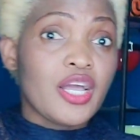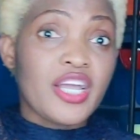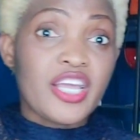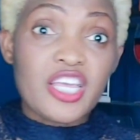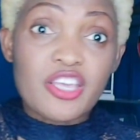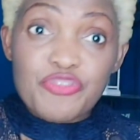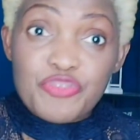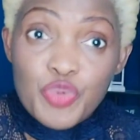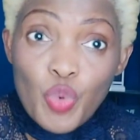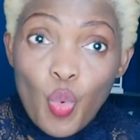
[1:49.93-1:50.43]

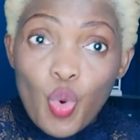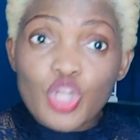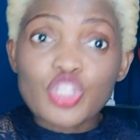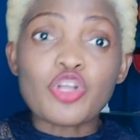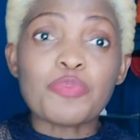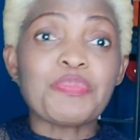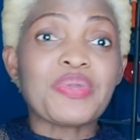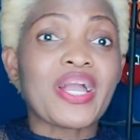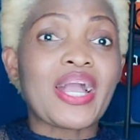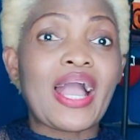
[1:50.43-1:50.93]
If you want to
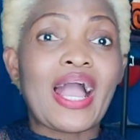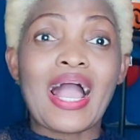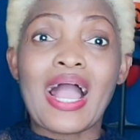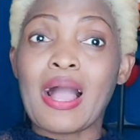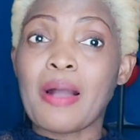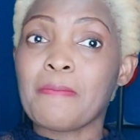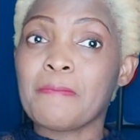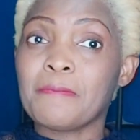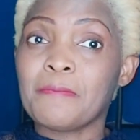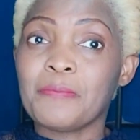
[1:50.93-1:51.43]

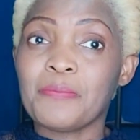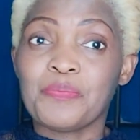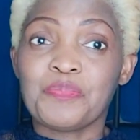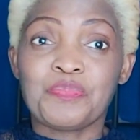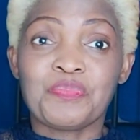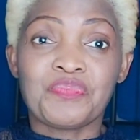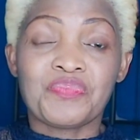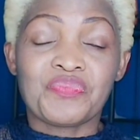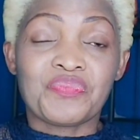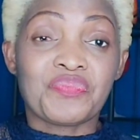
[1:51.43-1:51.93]
become
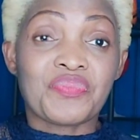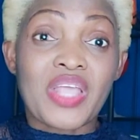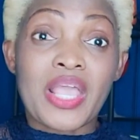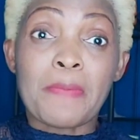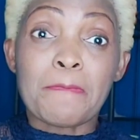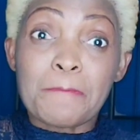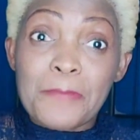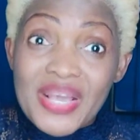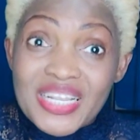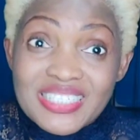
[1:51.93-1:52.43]
a
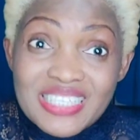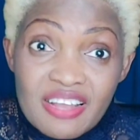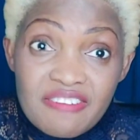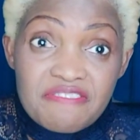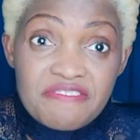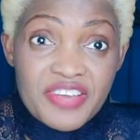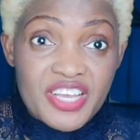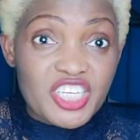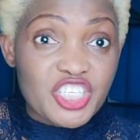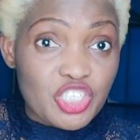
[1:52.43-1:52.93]
better
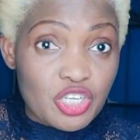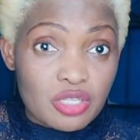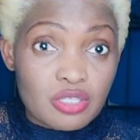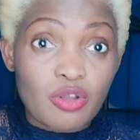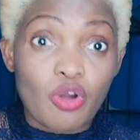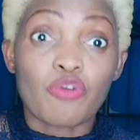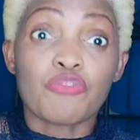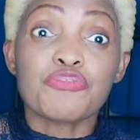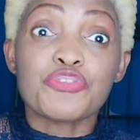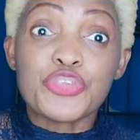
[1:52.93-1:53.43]
version
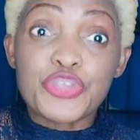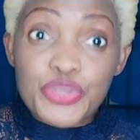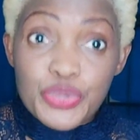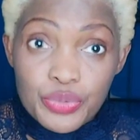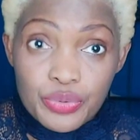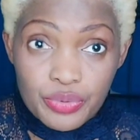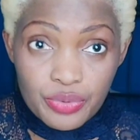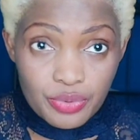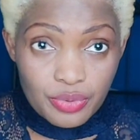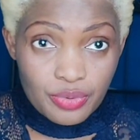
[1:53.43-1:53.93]
of
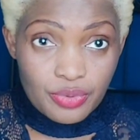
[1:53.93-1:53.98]
you,